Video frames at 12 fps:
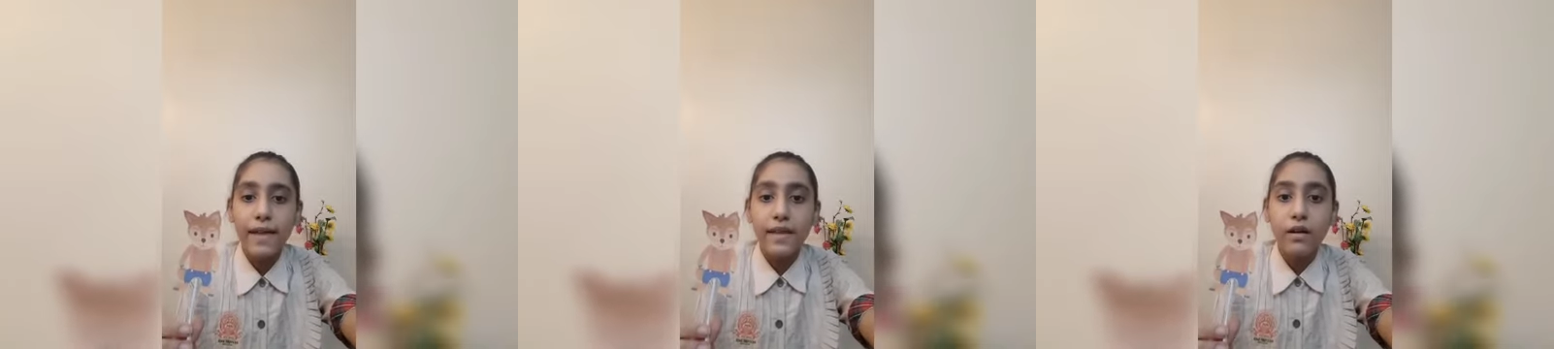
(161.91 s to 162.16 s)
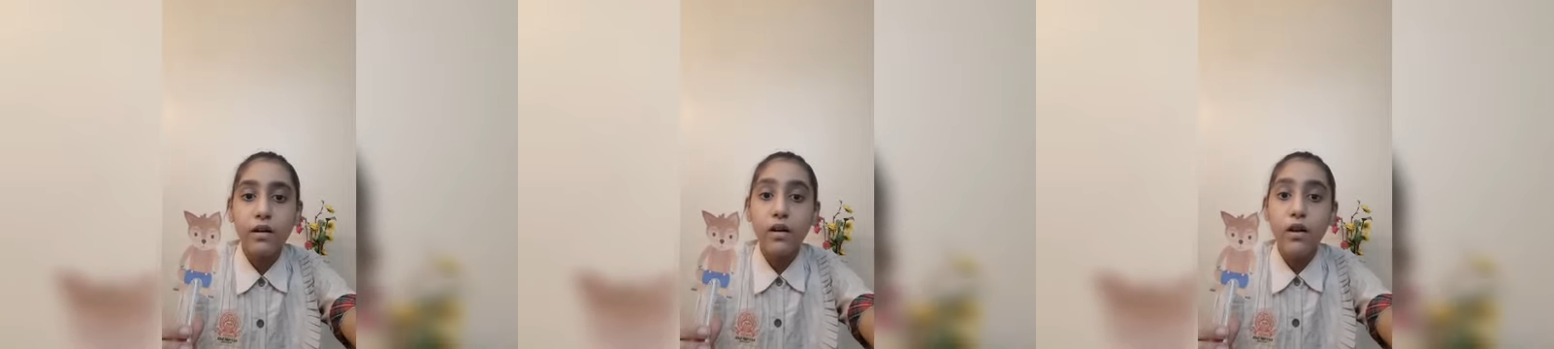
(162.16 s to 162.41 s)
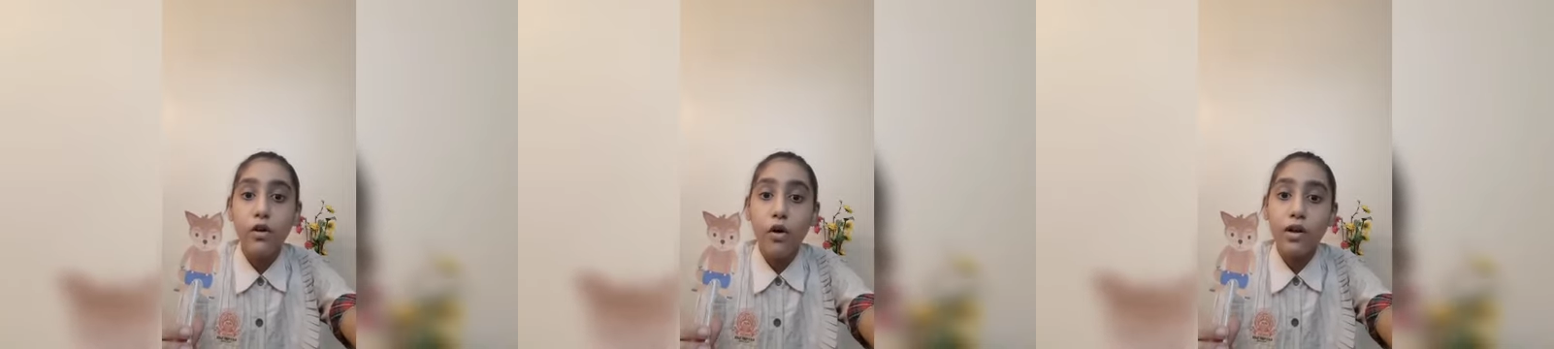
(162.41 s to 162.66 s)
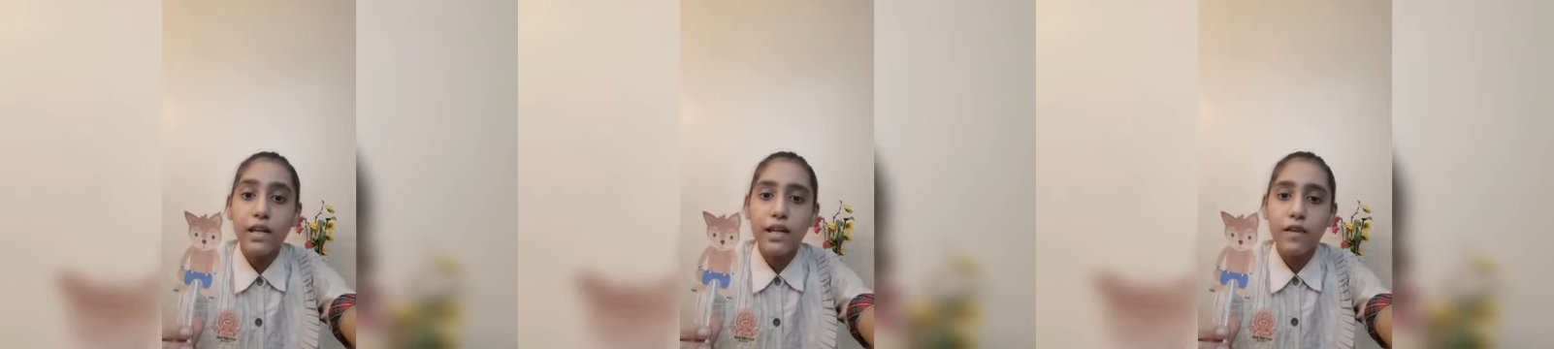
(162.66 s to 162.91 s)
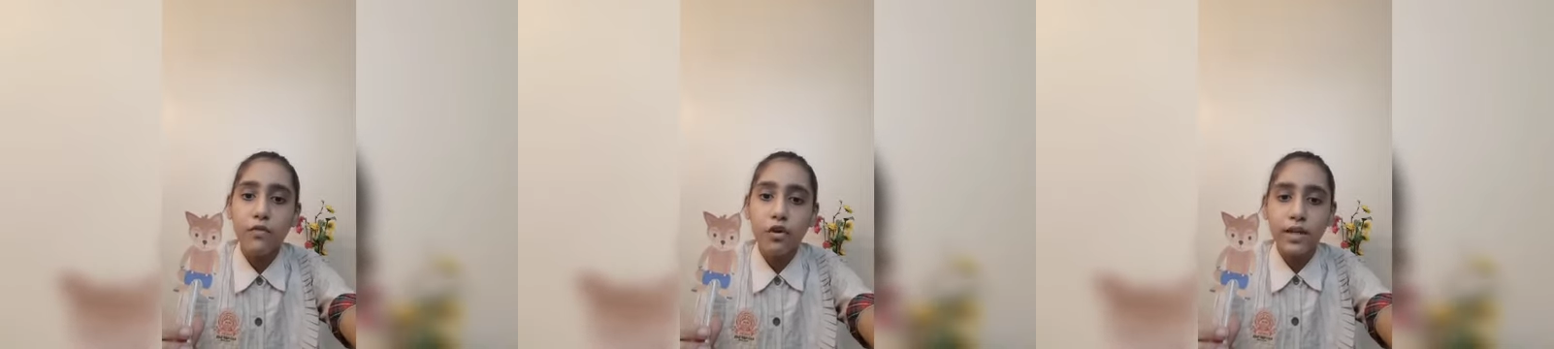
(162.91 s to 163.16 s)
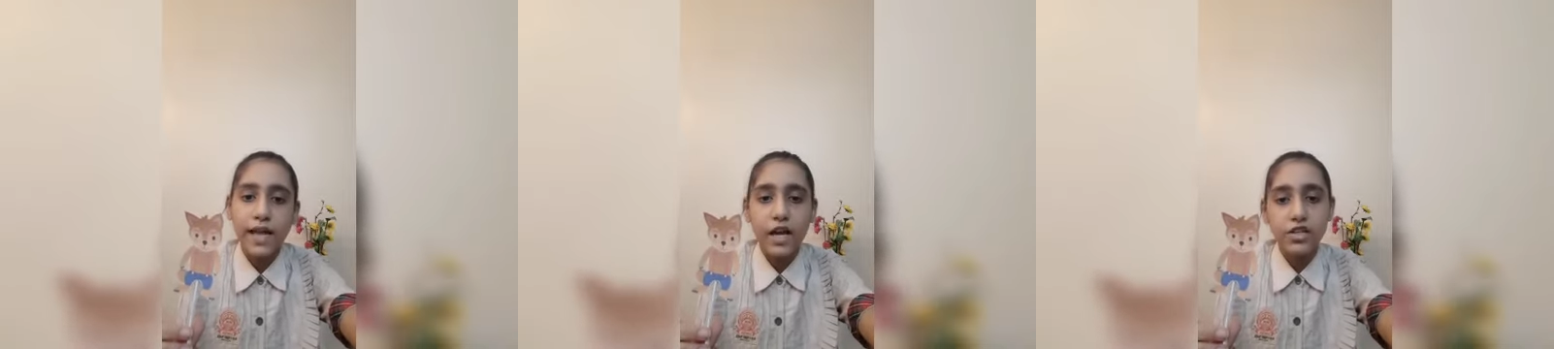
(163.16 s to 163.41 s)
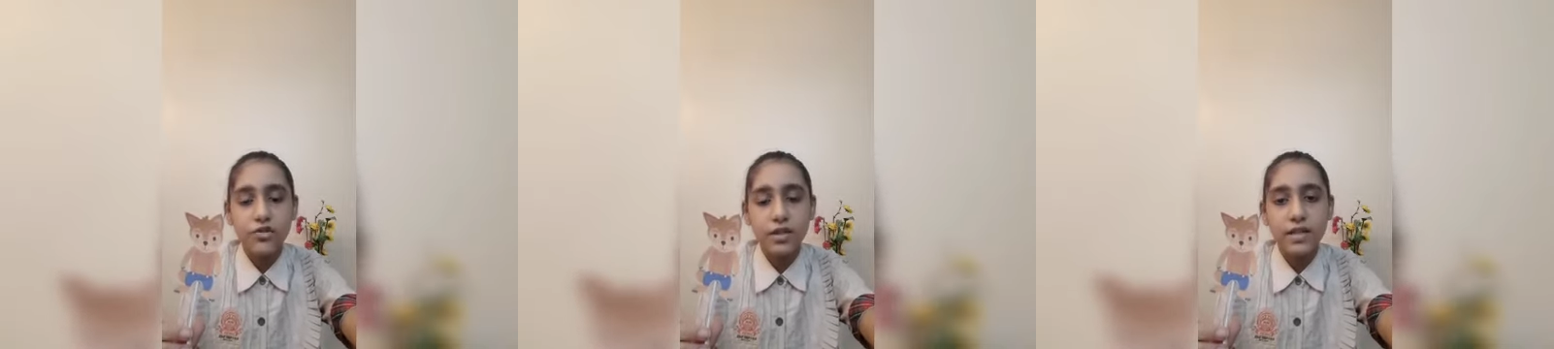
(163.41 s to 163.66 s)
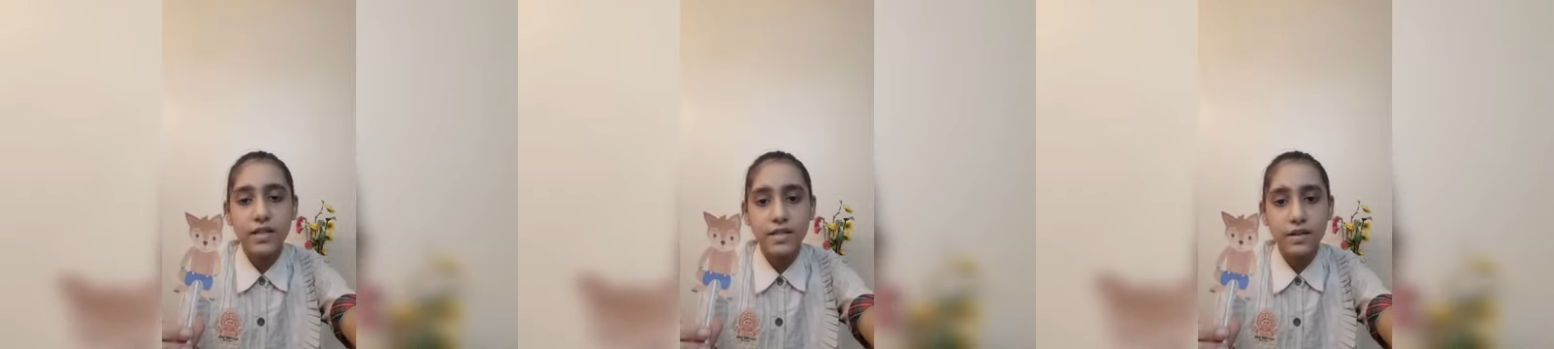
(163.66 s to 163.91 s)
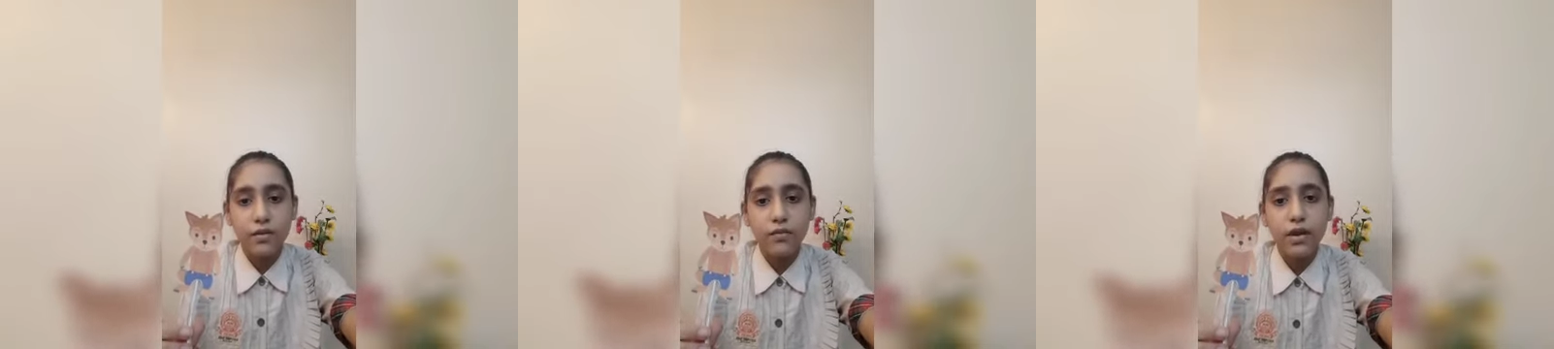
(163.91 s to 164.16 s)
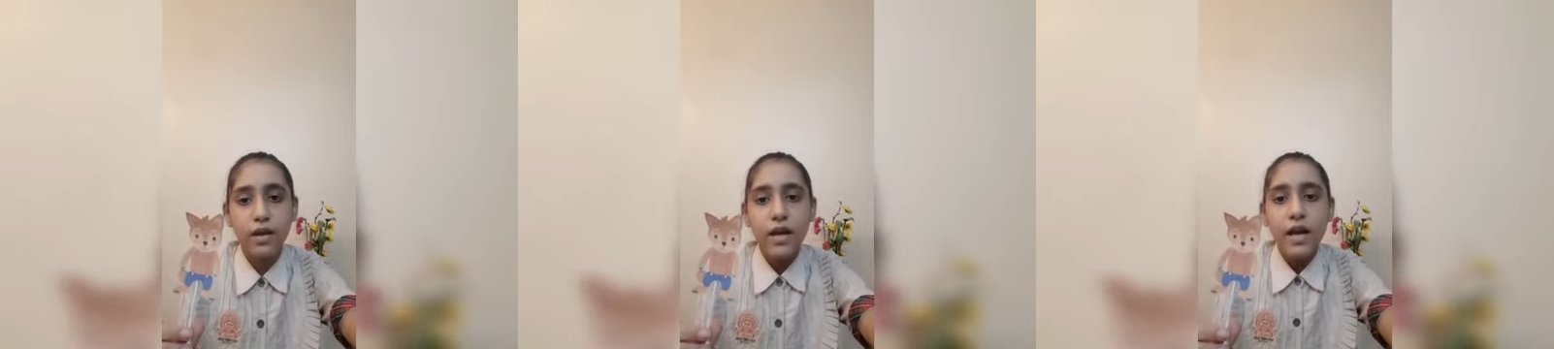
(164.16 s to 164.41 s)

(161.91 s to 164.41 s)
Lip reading: and earned accordingly what he actually deserved.